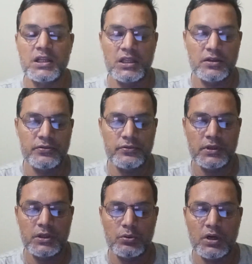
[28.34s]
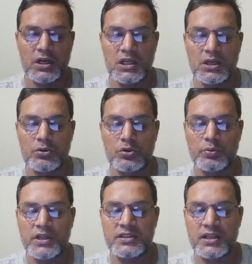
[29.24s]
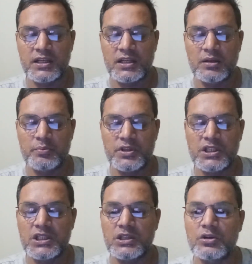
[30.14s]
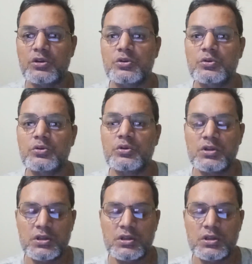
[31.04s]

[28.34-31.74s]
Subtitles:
If you are new to my channel, be sure to